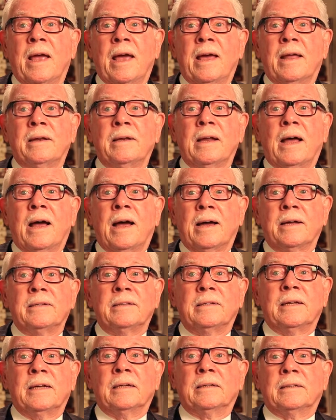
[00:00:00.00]
And I
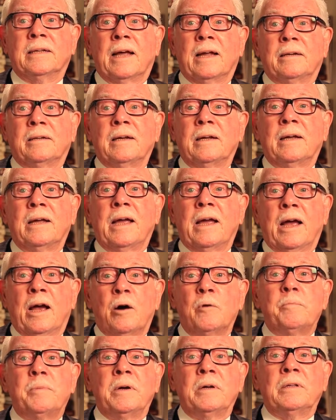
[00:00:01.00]
think that
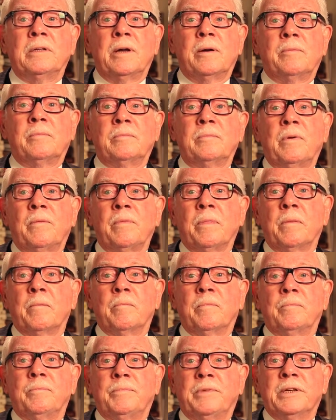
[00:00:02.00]
helping them
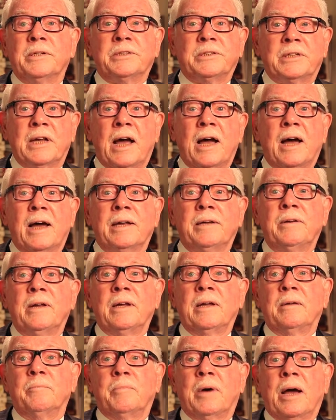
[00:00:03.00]
decide
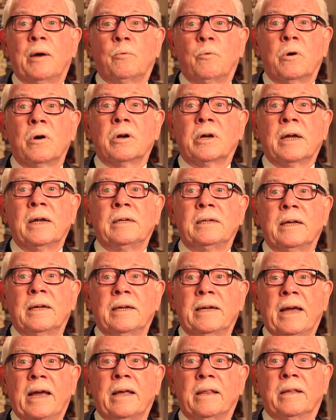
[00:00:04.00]
by working
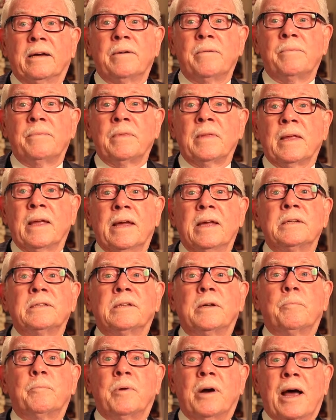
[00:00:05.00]
together
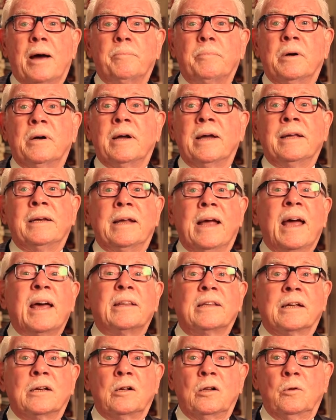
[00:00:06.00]
is a proper and
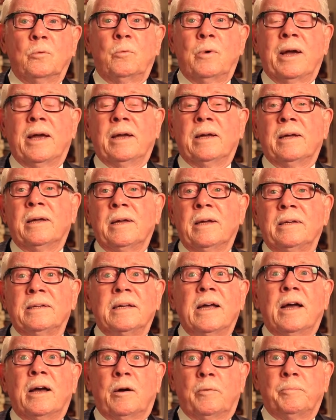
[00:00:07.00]
ethical way
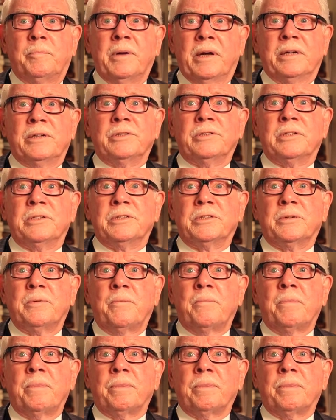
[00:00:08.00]
to help patients.